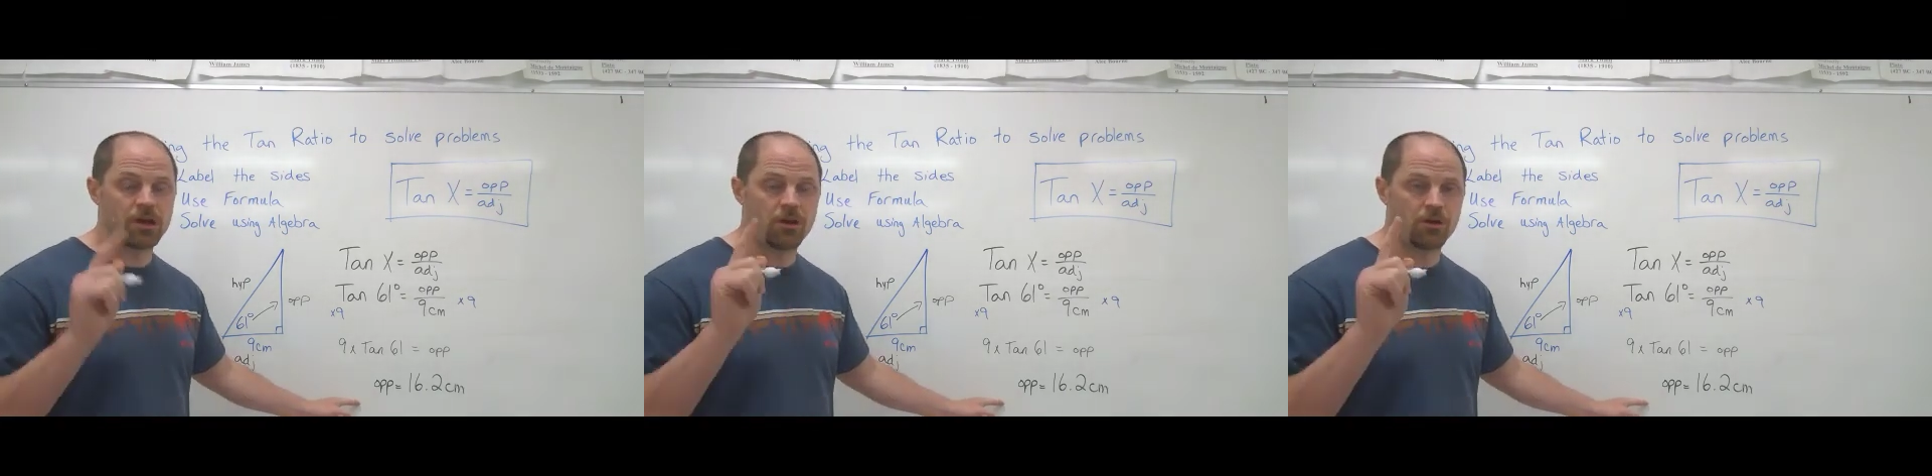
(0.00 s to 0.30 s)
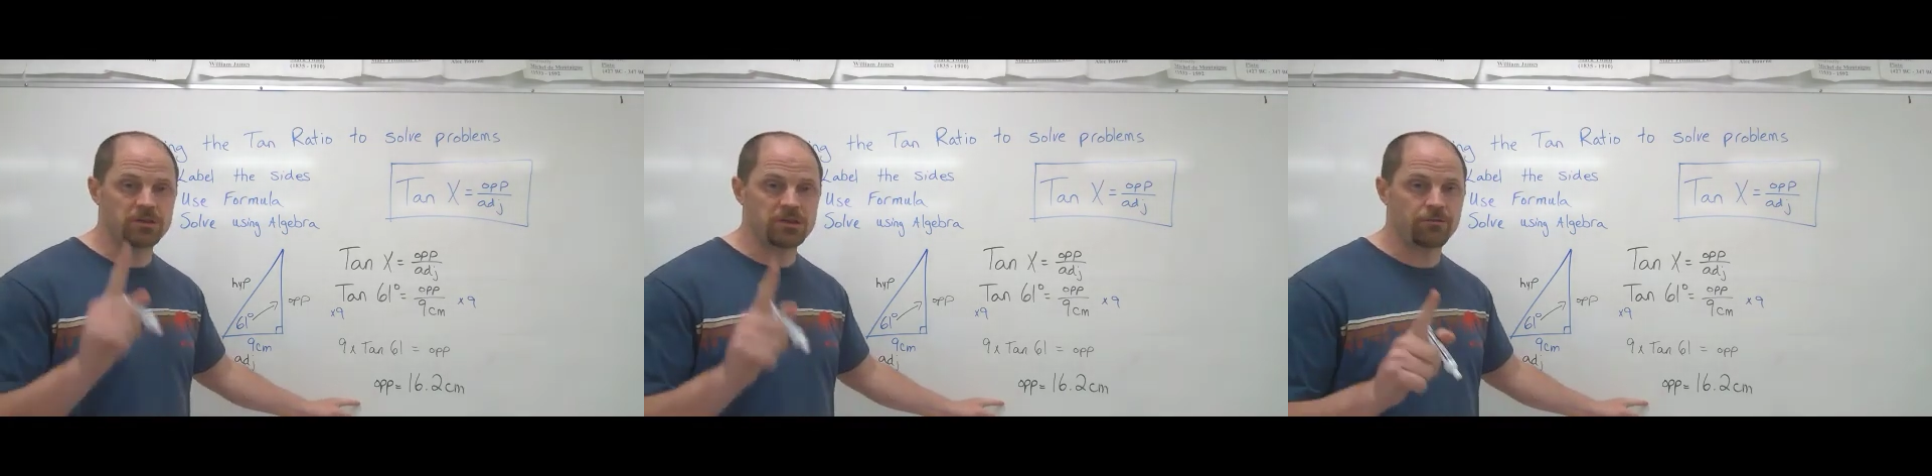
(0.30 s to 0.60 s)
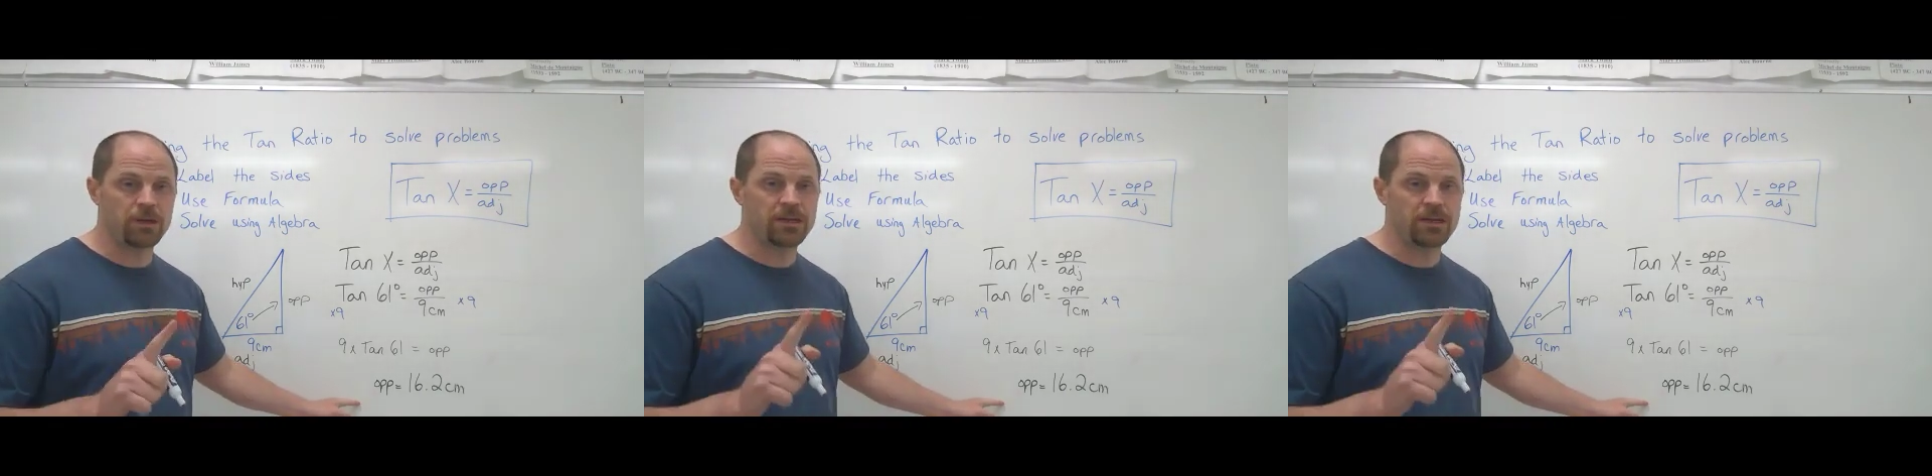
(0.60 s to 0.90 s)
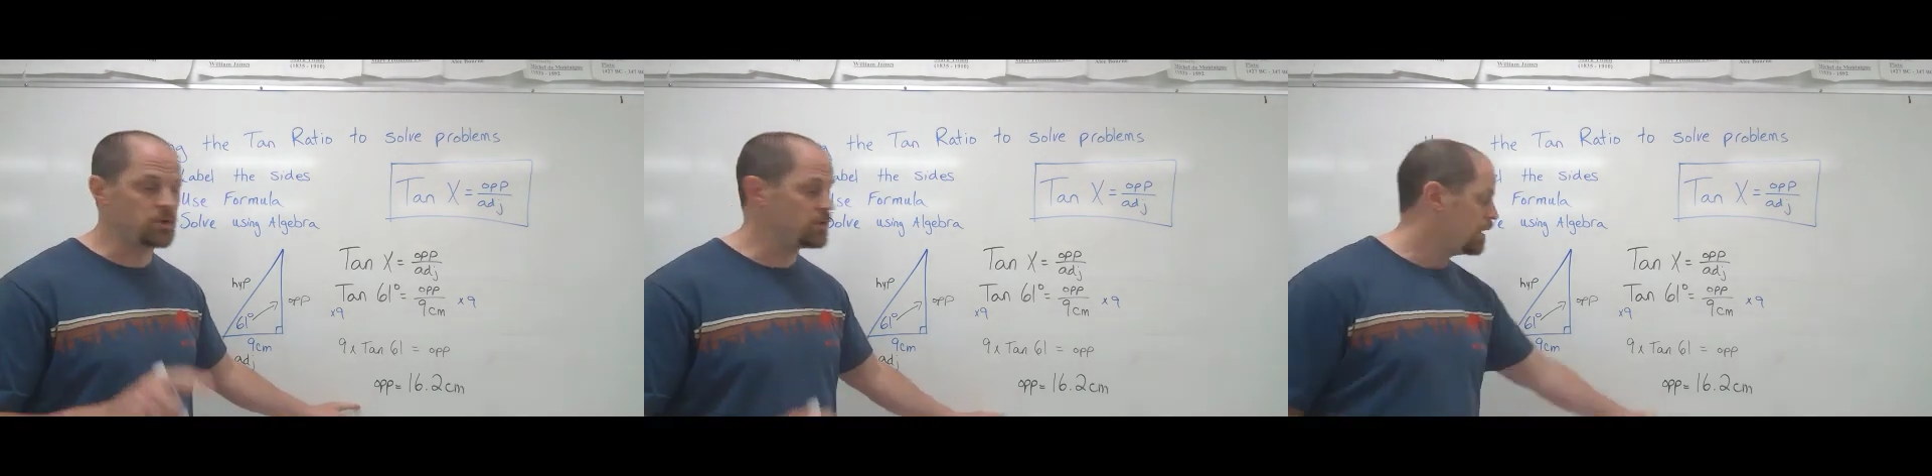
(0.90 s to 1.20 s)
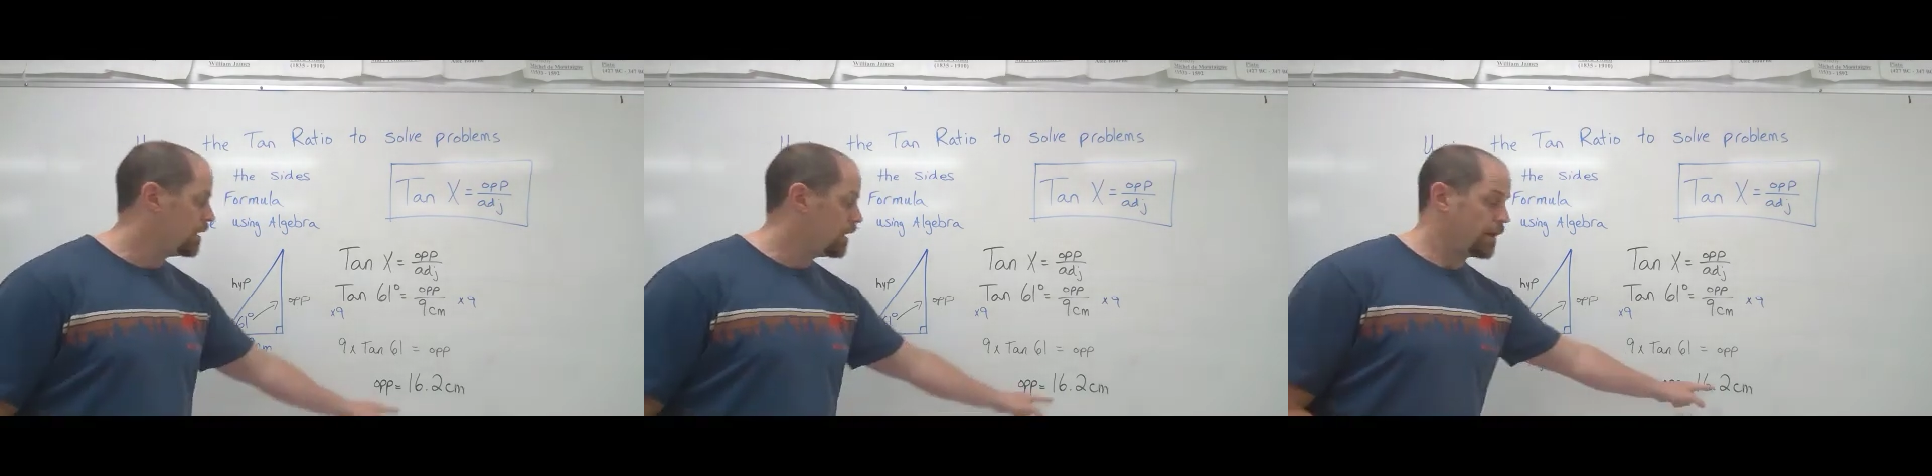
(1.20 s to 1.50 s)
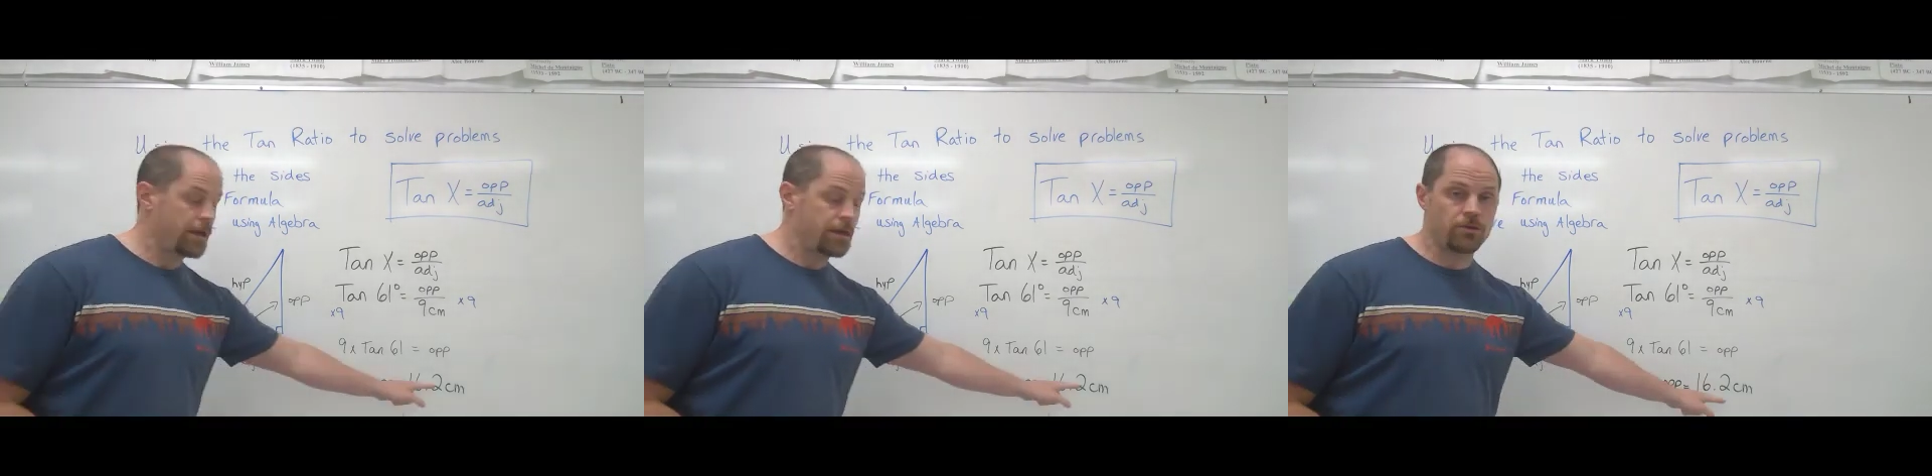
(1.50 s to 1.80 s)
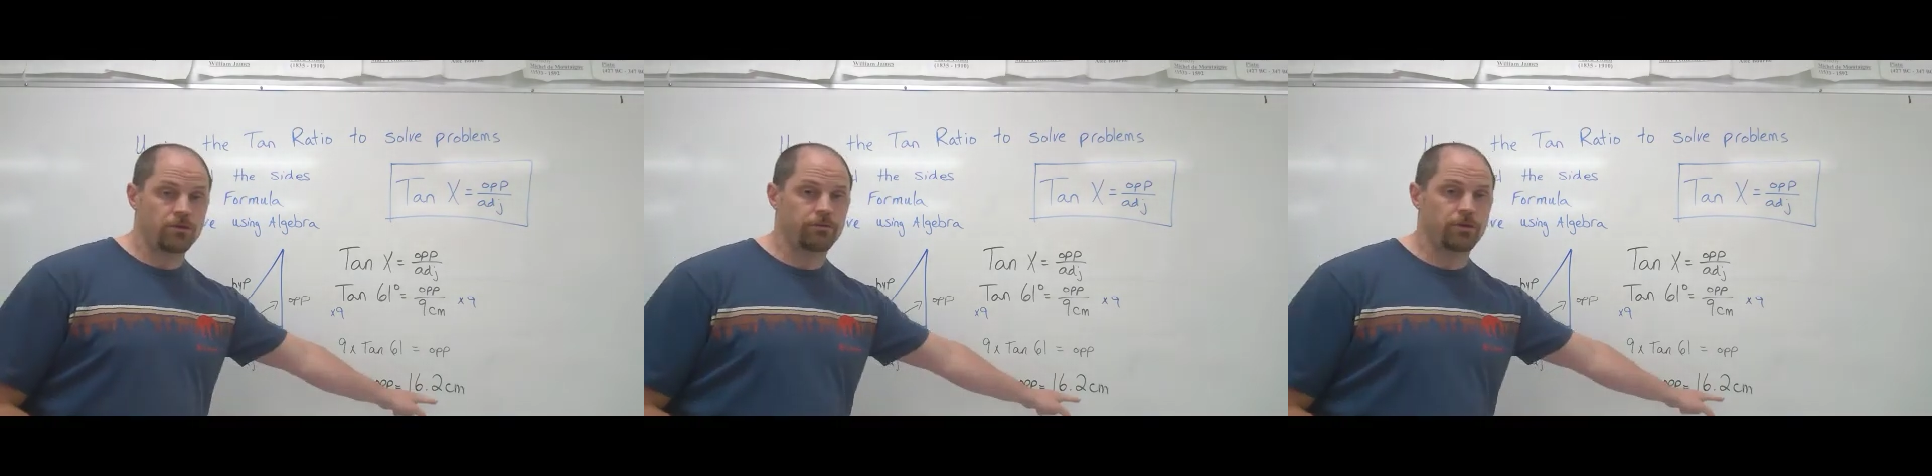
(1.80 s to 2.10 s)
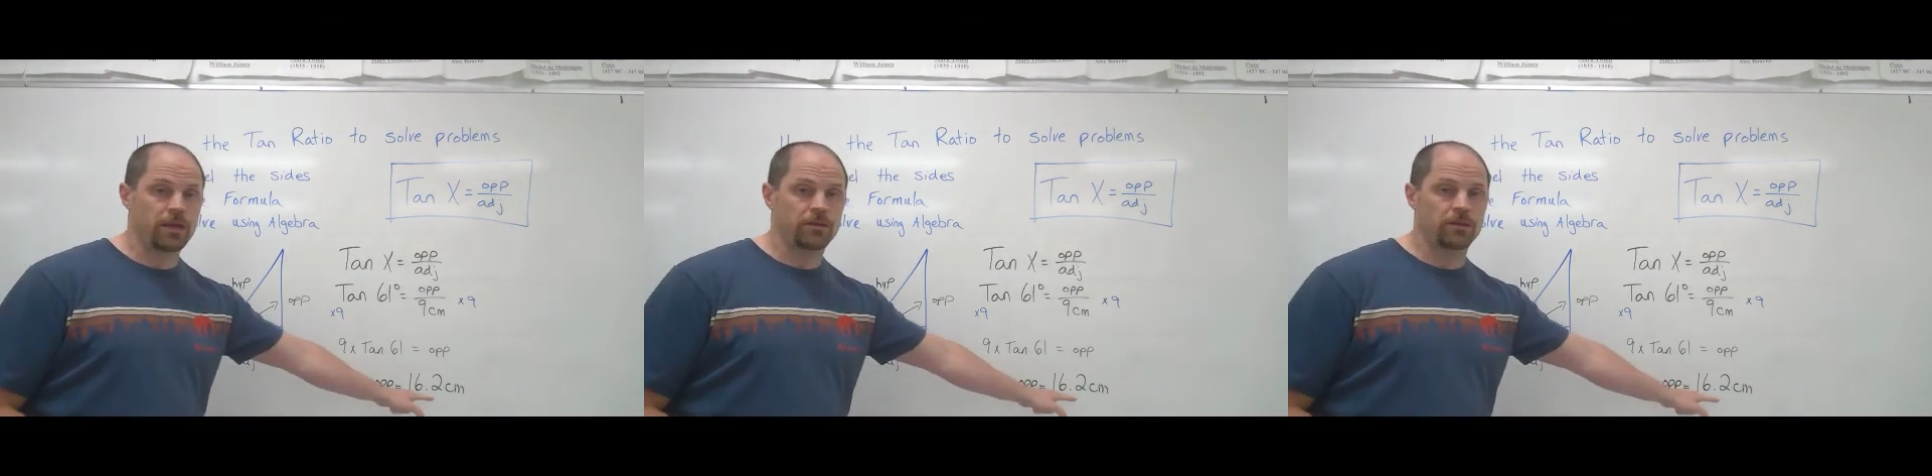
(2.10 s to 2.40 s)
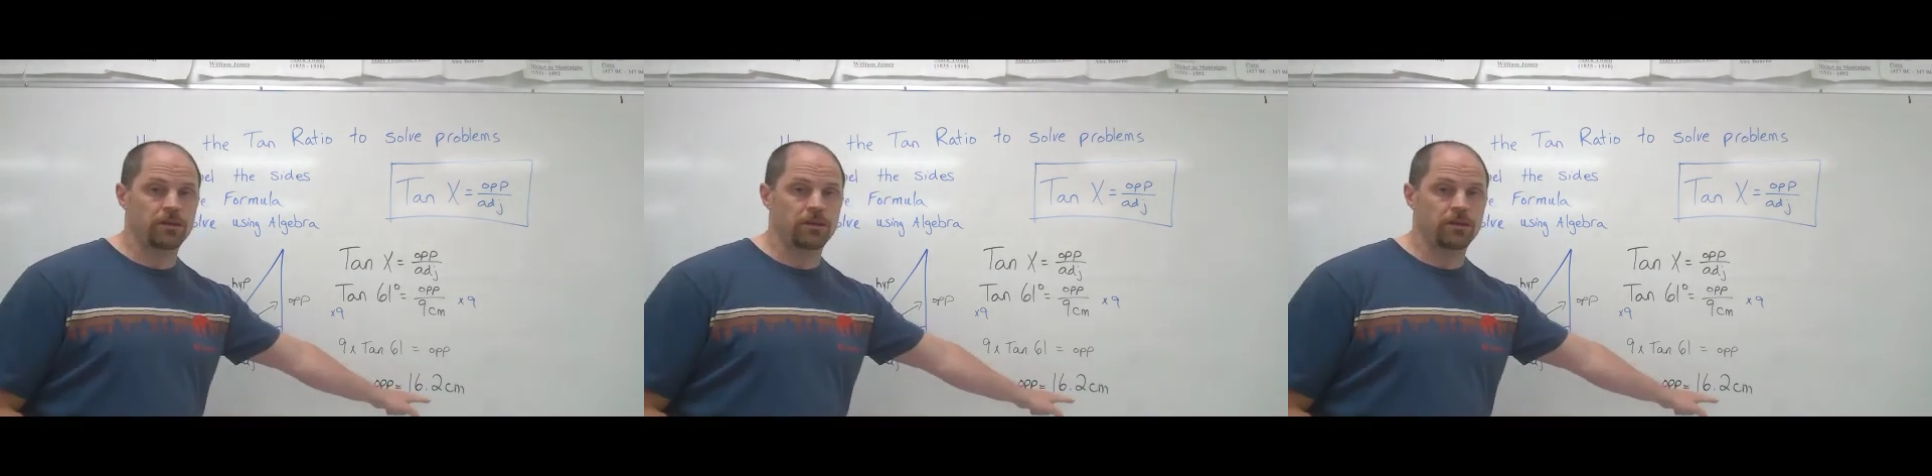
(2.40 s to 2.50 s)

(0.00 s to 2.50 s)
Always have one decimal, and don't forget the